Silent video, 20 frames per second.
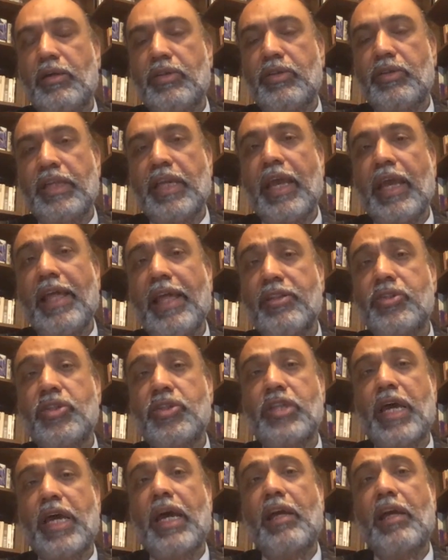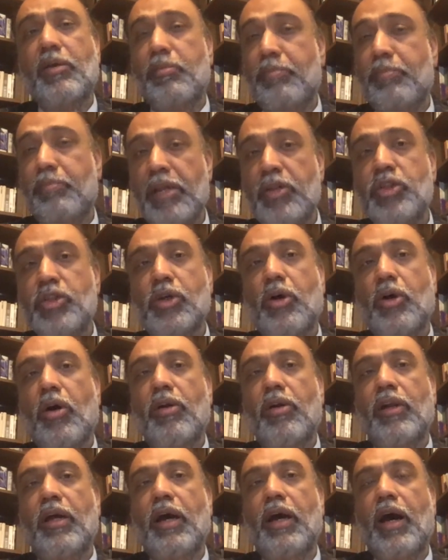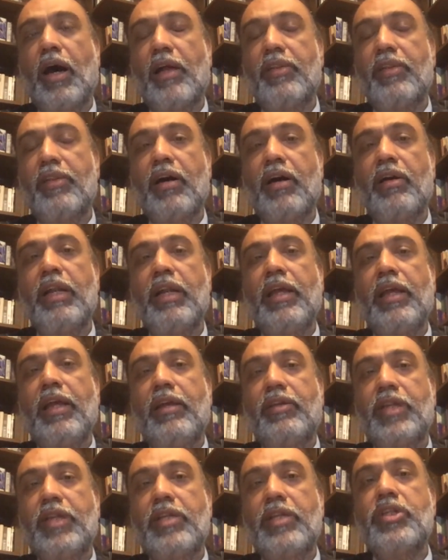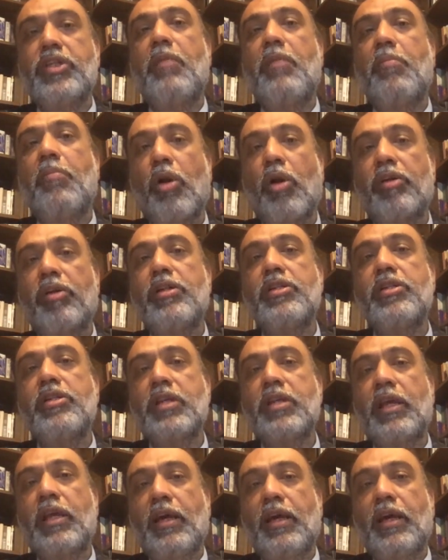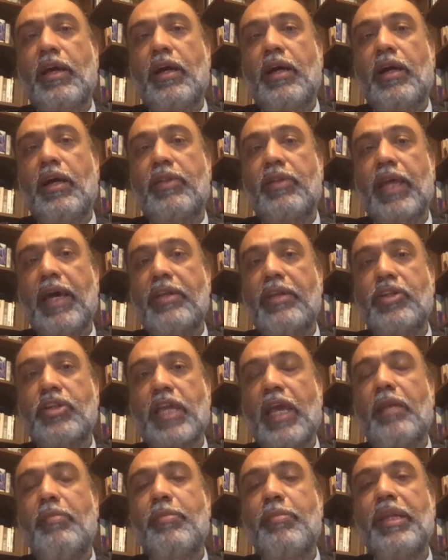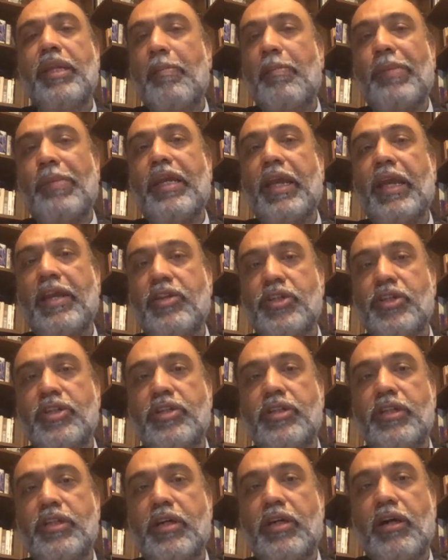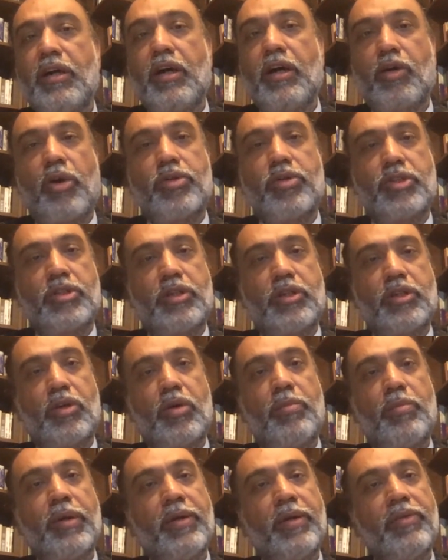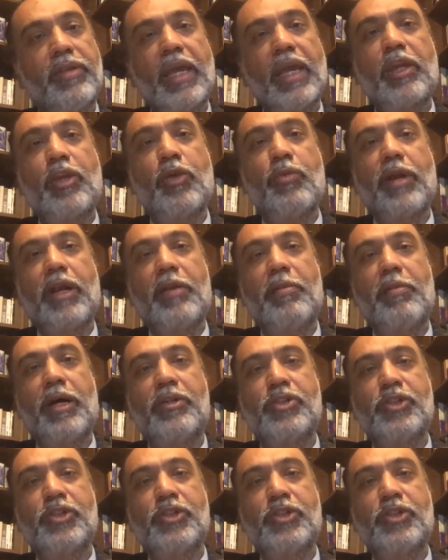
health stack built on Aadhaar. These are models that can be replicated across the globe. Thank you very much.